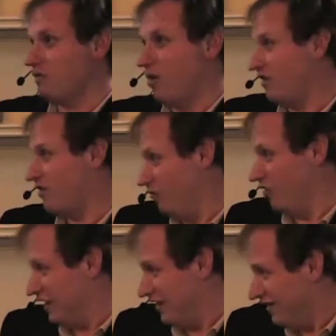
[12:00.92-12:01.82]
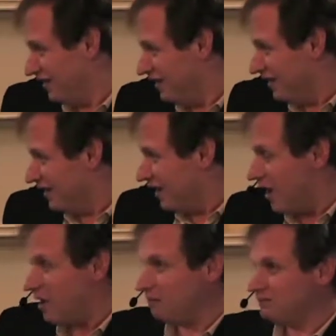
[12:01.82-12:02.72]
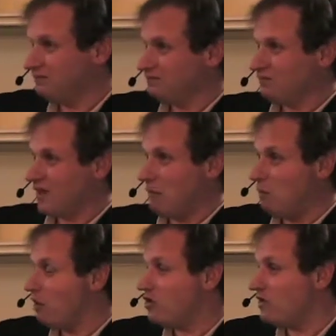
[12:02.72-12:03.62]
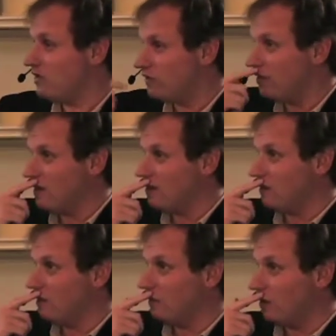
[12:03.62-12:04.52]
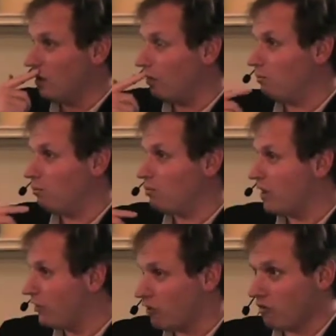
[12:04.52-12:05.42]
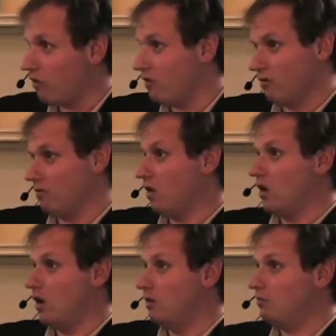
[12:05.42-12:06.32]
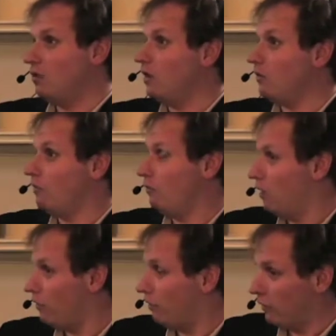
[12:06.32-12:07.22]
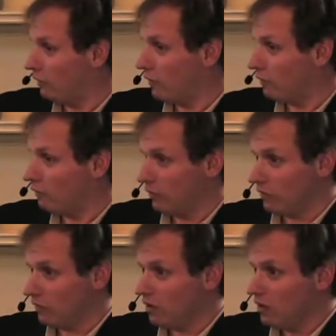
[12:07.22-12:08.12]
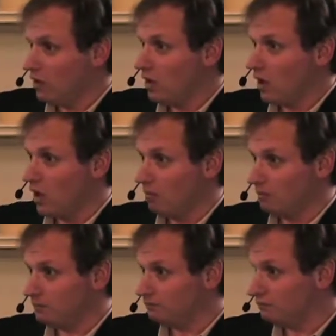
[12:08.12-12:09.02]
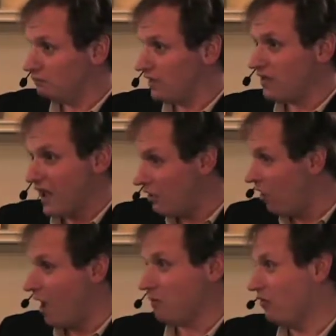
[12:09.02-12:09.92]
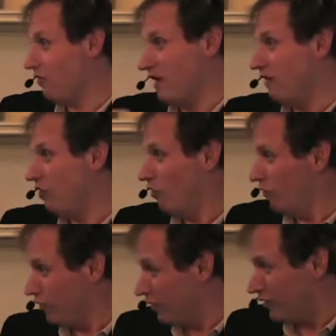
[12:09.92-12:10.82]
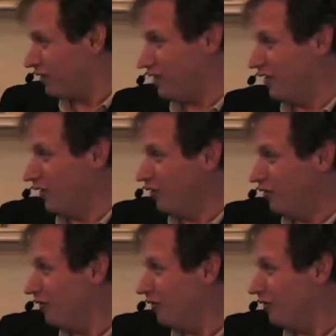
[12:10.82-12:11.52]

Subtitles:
monster movie. I mean, what did you think of Predator or what else was there? Was there Cyclops or any of those, you know?